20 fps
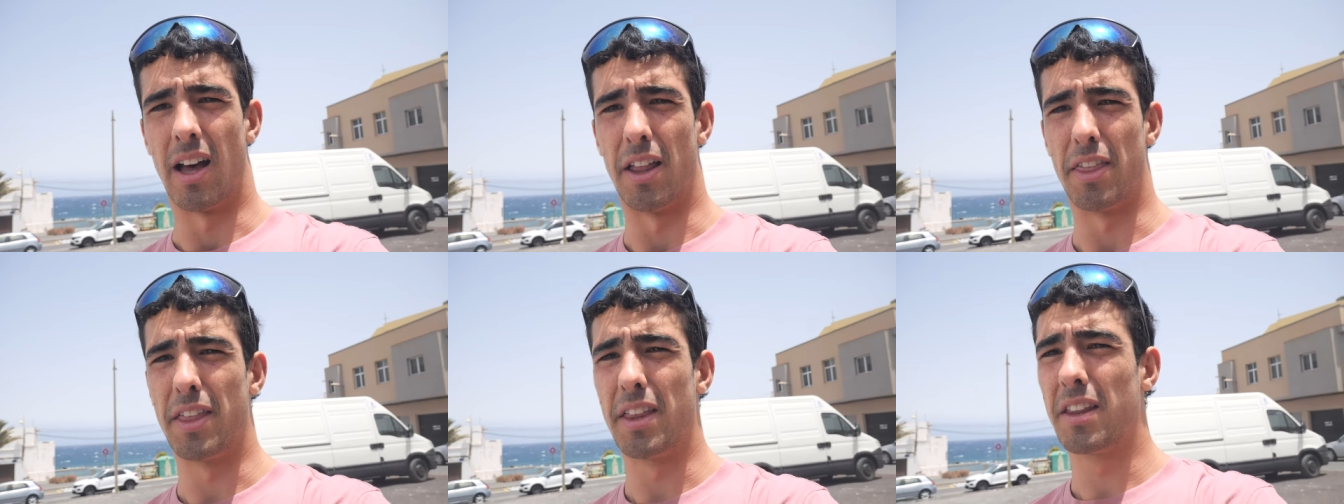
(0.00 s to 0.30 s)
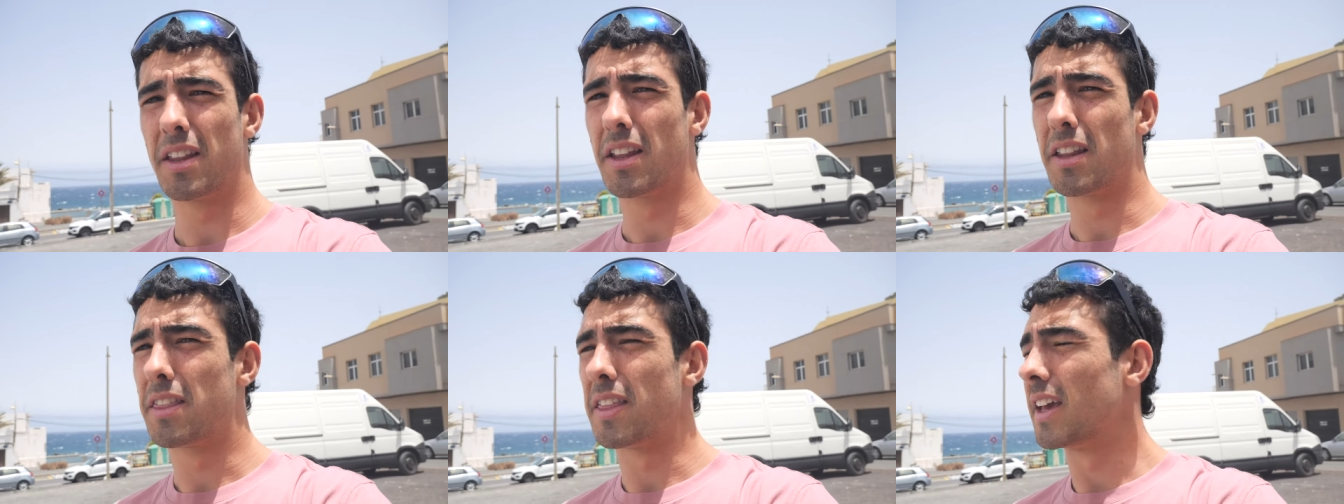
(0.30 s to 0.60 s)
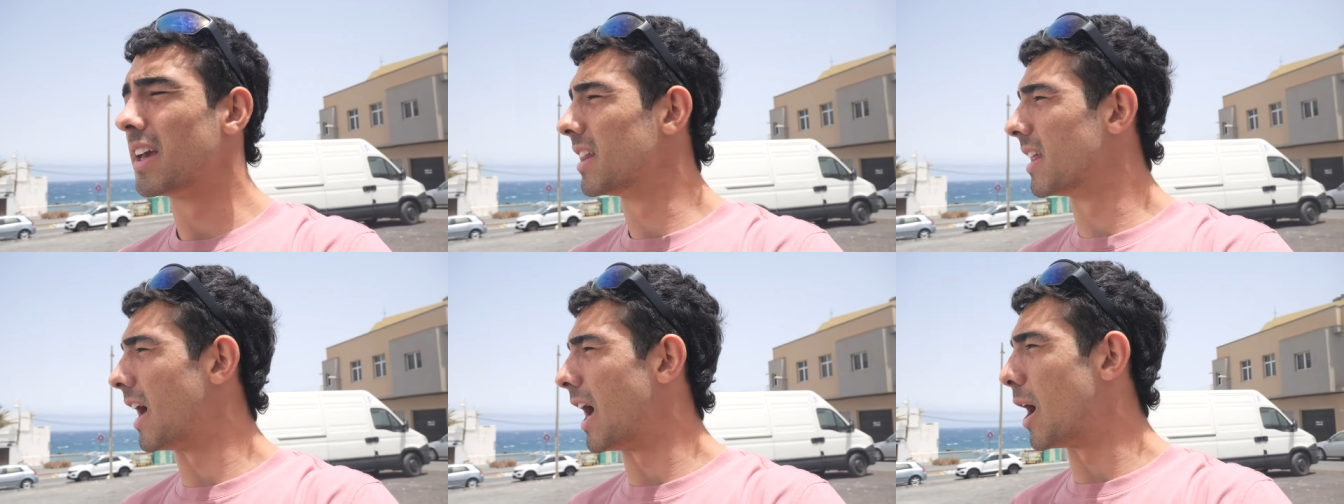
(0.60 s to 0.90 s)
I think the
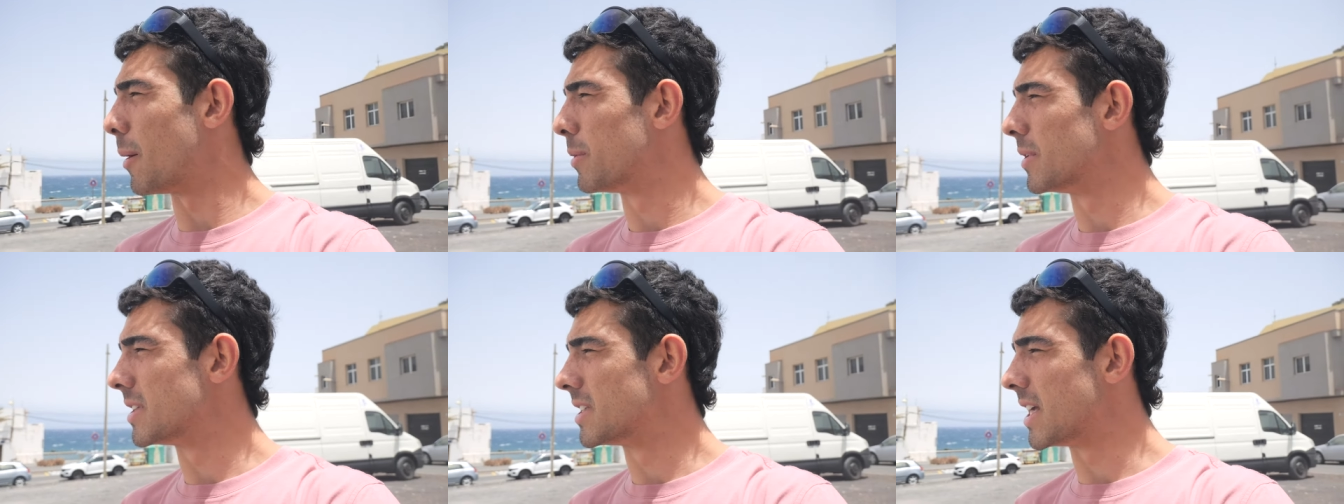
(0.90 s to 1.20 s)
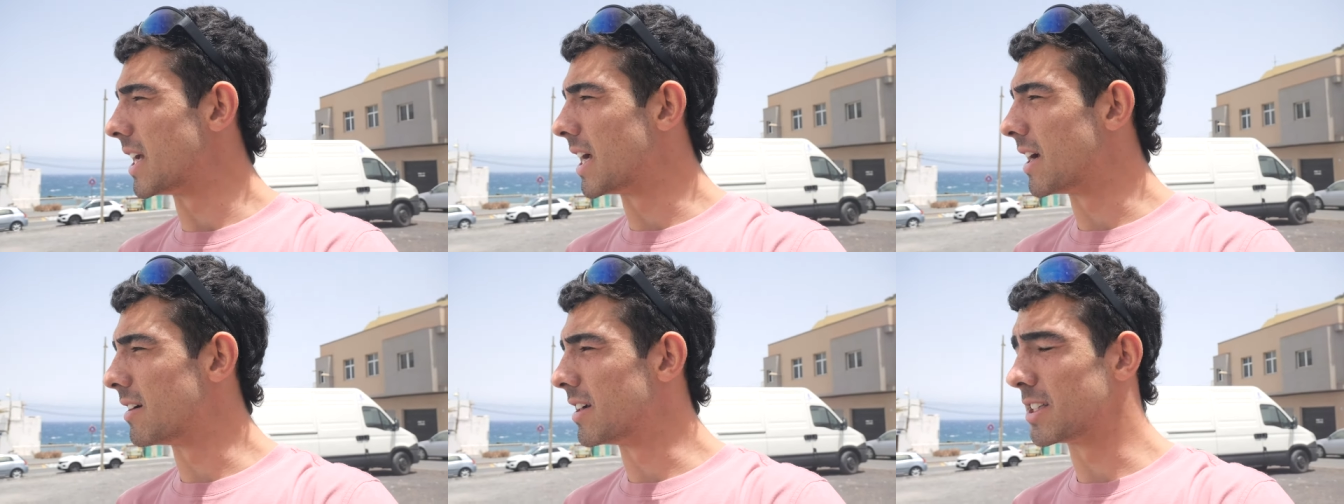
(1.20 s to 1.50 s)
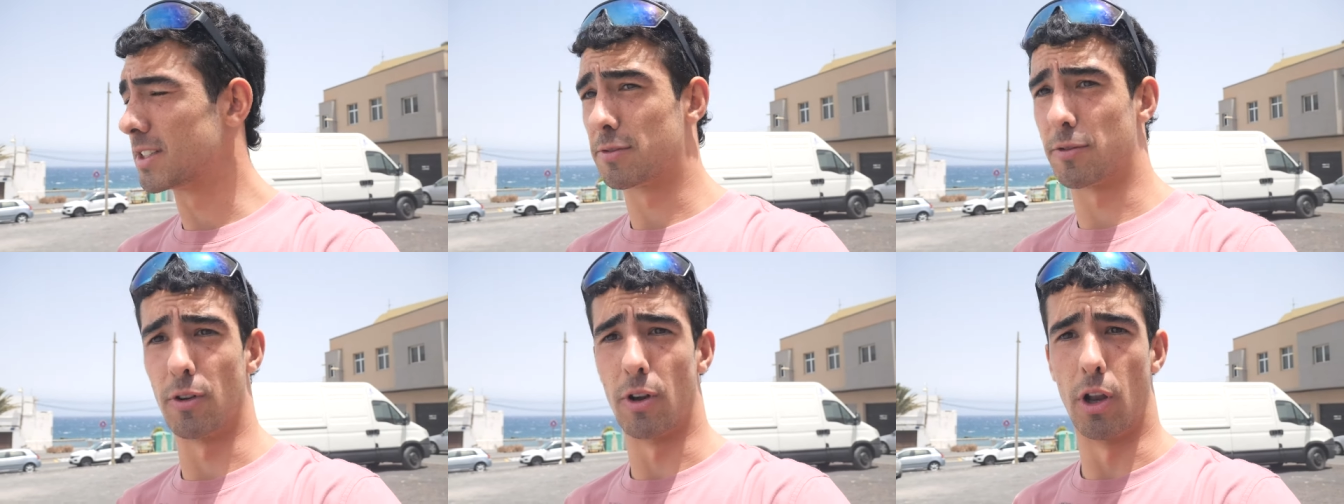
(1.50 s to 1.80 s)
thing that happens here
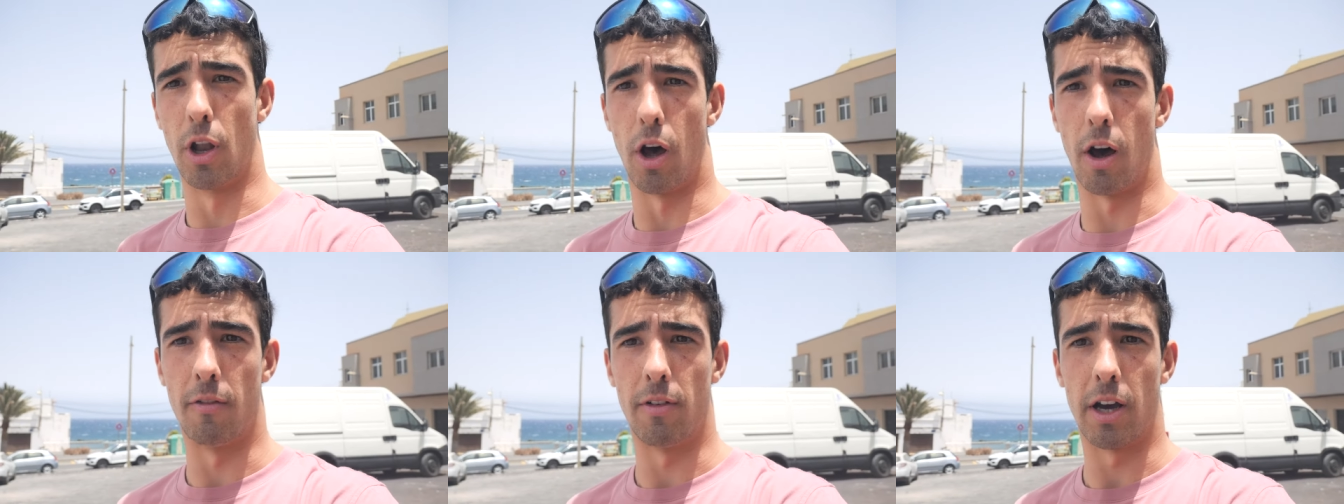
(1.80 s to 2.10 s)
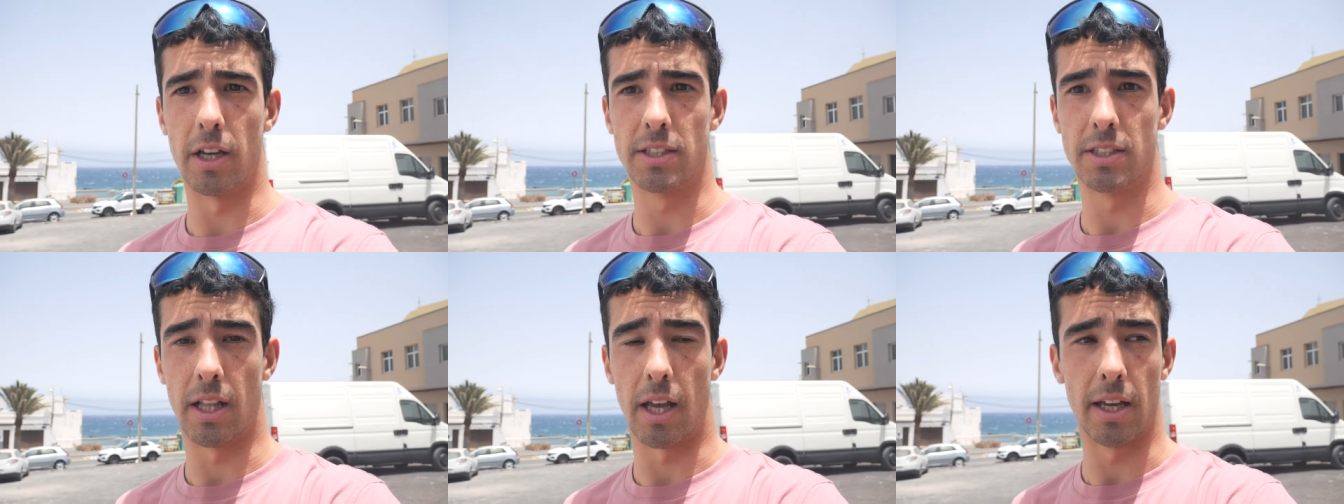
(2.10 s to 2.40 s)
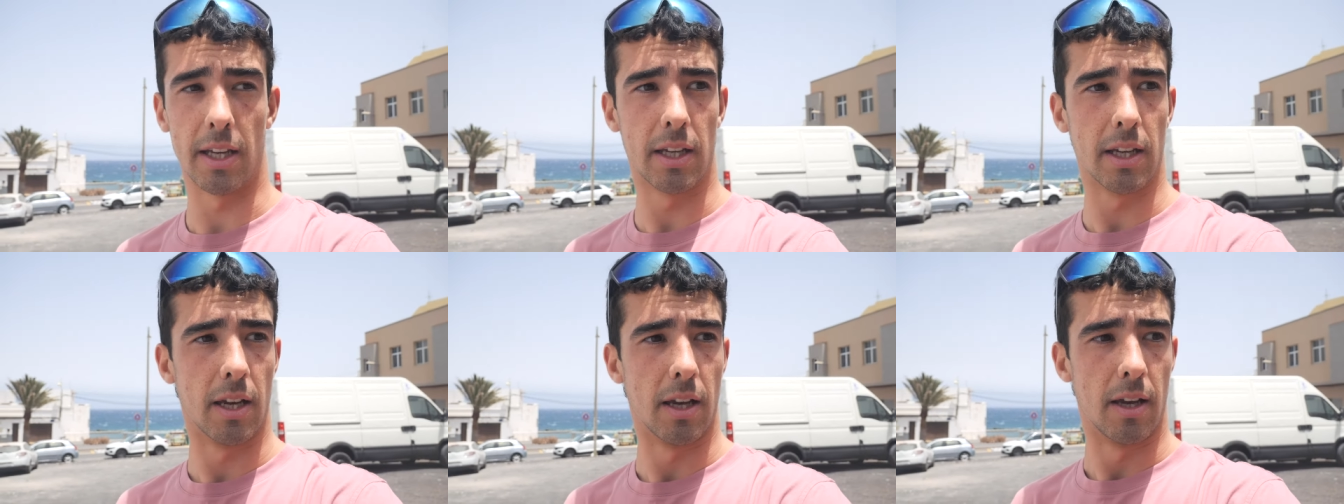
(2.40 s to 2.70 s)
is for a lot of us,
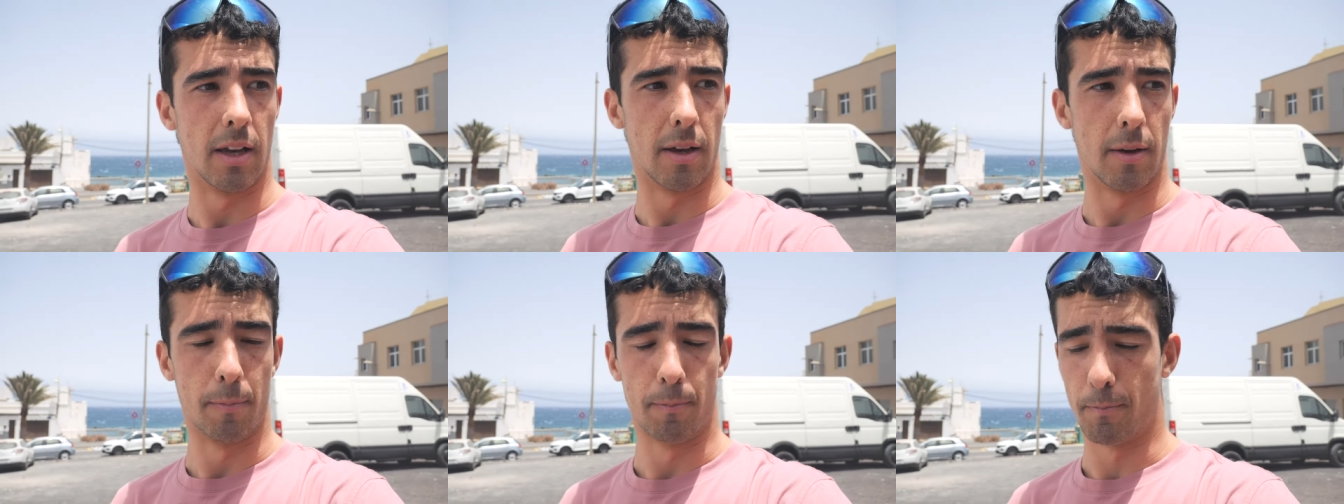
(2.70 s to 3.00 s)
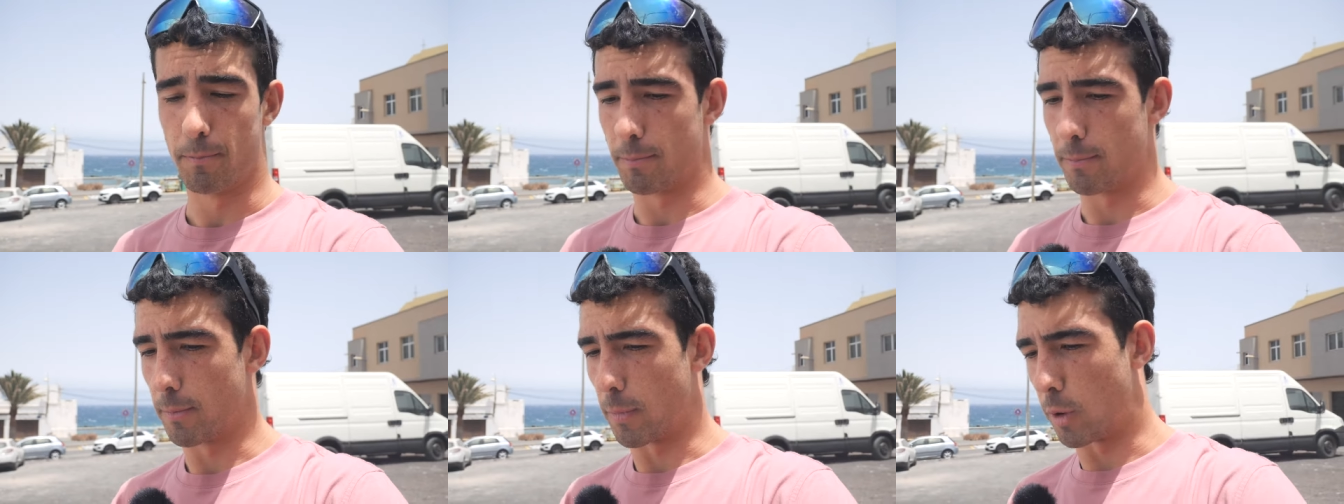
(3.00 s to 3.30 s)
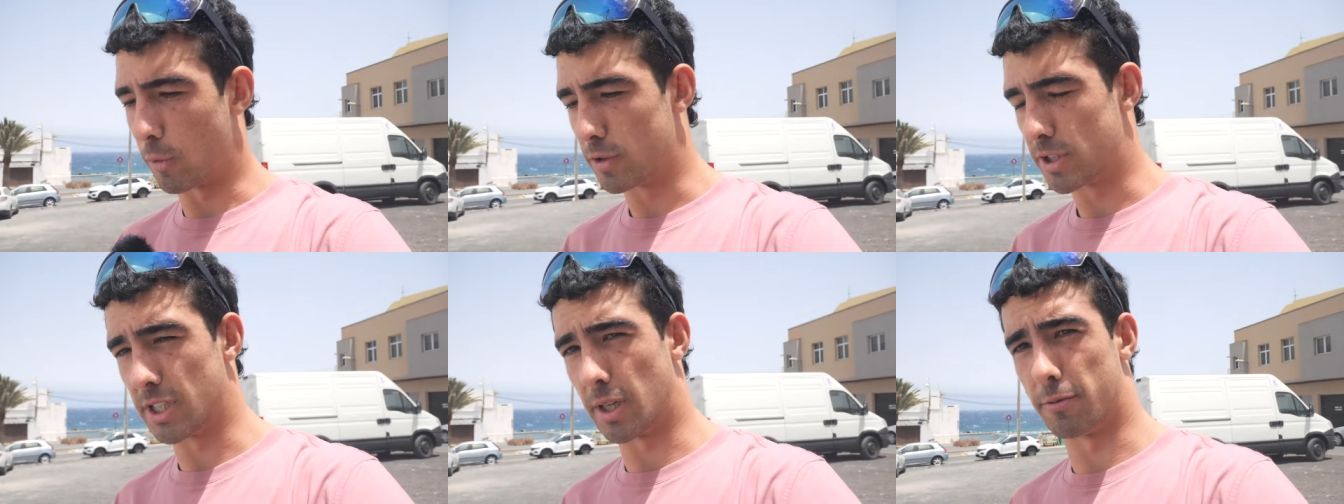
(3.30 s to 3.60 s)
like,
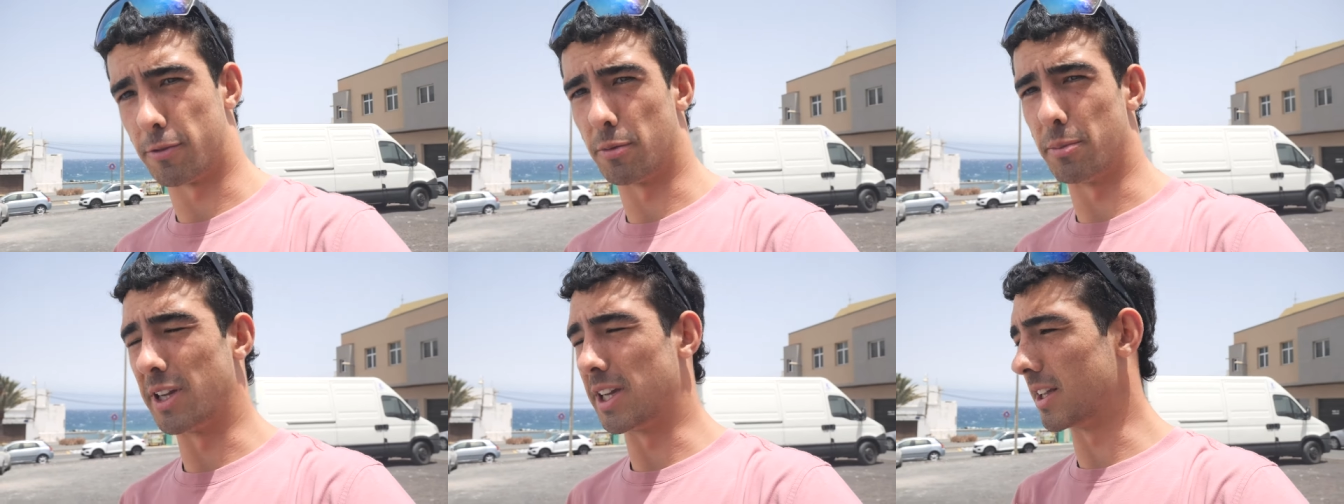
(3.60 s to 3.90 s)
obviously I'm from